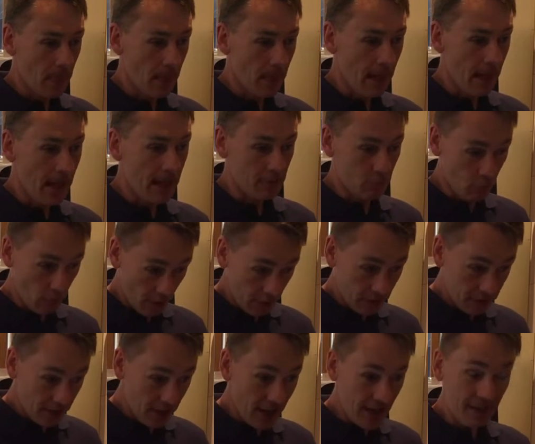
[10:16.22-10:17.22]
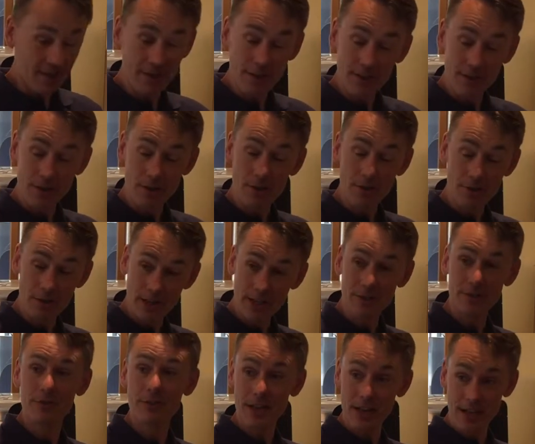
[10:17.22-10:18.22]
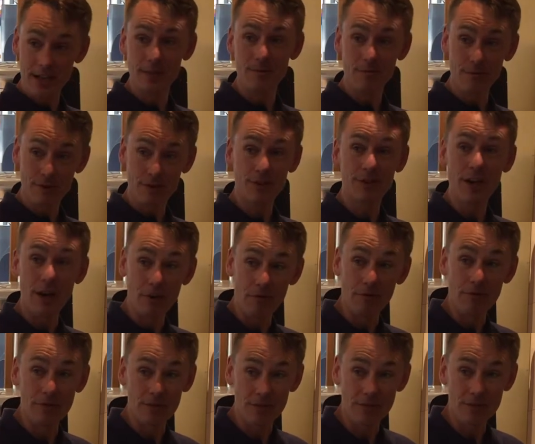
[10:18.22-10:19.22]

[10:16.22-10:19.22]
it's worth saying that you need to hear them for yourself, isn't it?